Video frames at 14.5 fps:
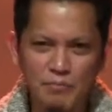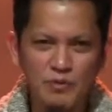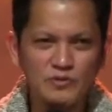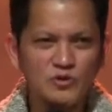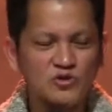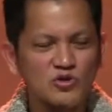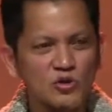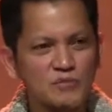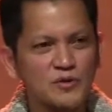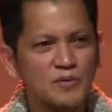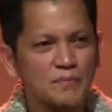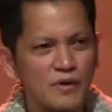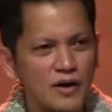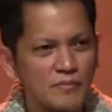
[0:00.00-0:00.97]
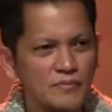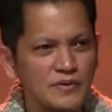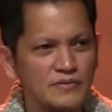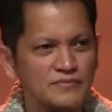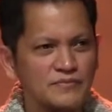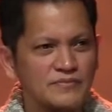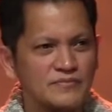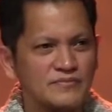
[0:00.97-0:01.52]
to solve your
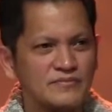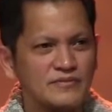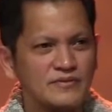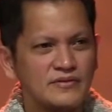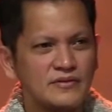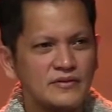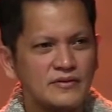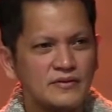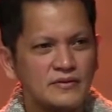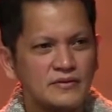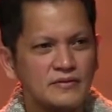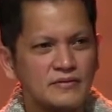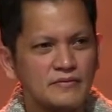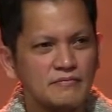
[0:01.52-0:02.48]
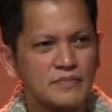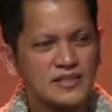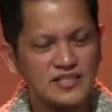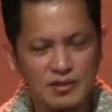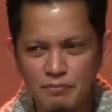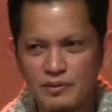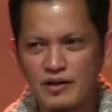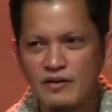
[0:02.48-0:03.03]
problem, but
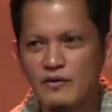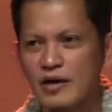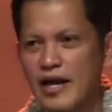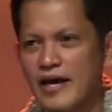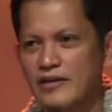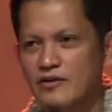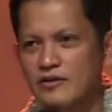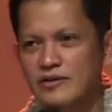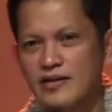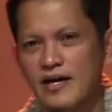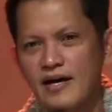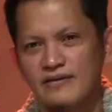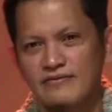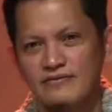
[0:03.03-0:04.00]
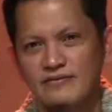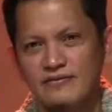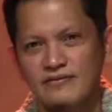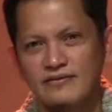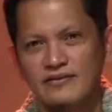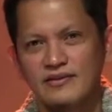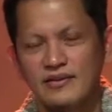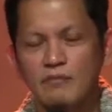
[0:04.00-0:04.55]
simply relying on God,
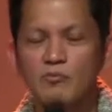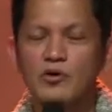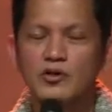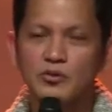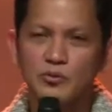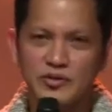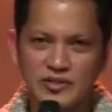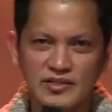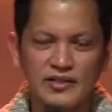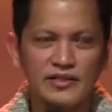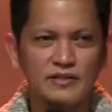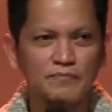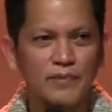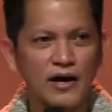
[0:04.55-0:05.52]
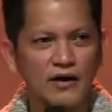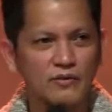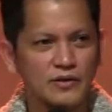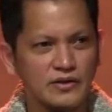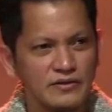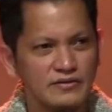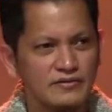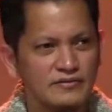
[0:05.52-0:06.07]
the more you will see His
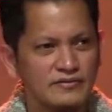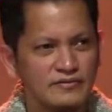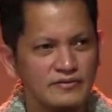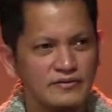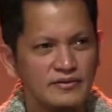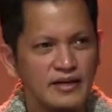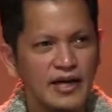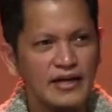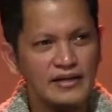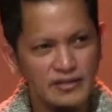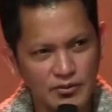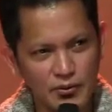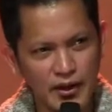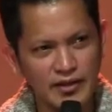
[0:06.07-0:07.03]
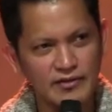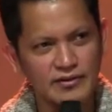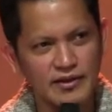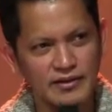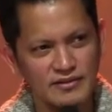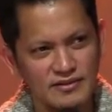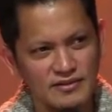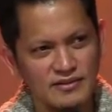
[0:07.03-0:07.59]
power and His
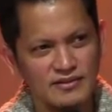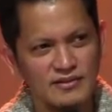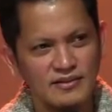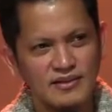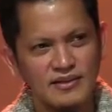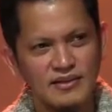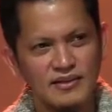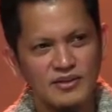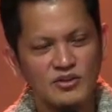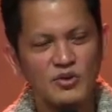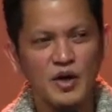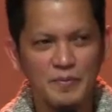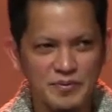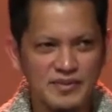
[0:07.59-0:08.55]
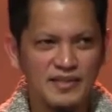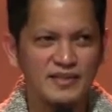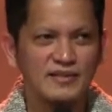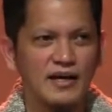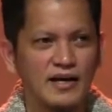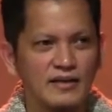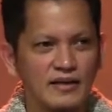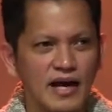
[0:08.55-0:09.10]
greatness. You have seen
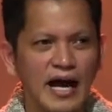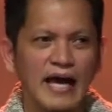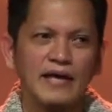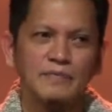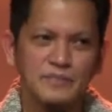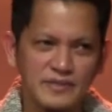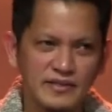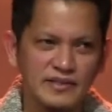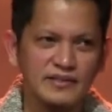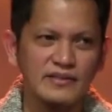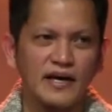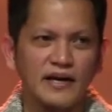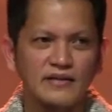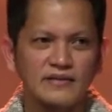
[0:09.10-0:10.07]
that. I have seen that.